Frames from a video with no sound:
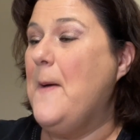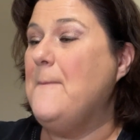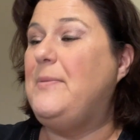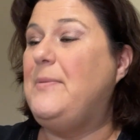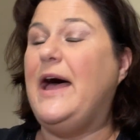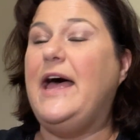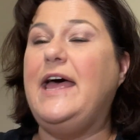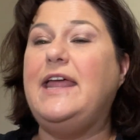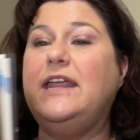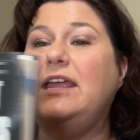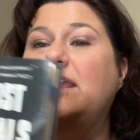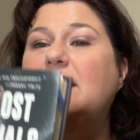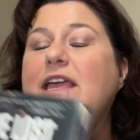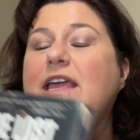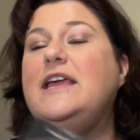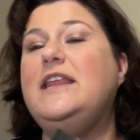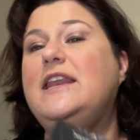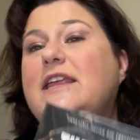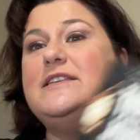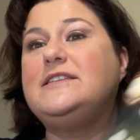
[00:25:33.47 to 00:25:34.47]
but it,
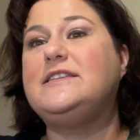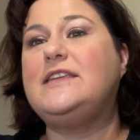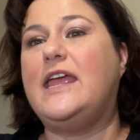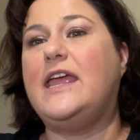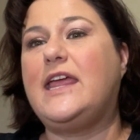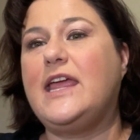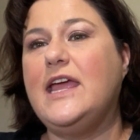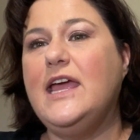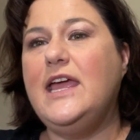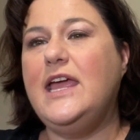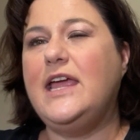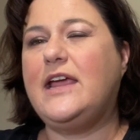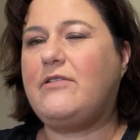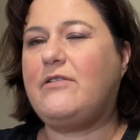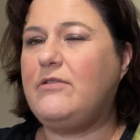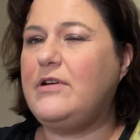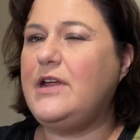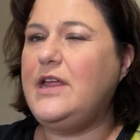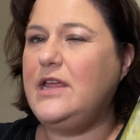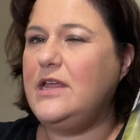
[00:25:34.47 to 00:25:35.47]
it is like, it,
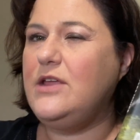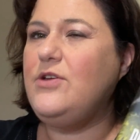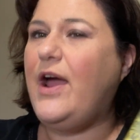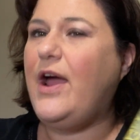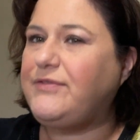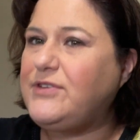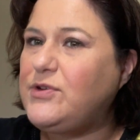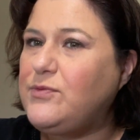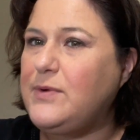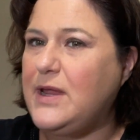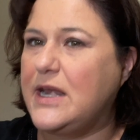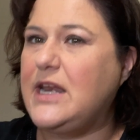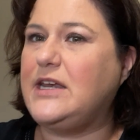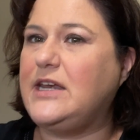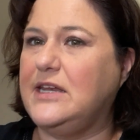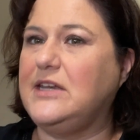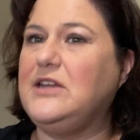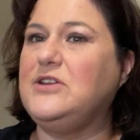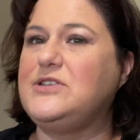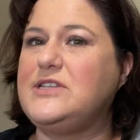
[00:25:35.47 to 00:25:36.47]
you have to read it a
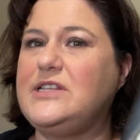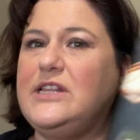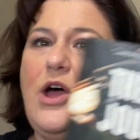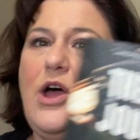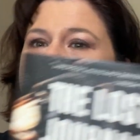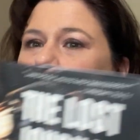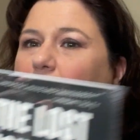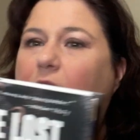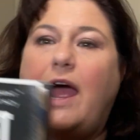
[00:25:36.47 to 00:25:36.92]
little slower.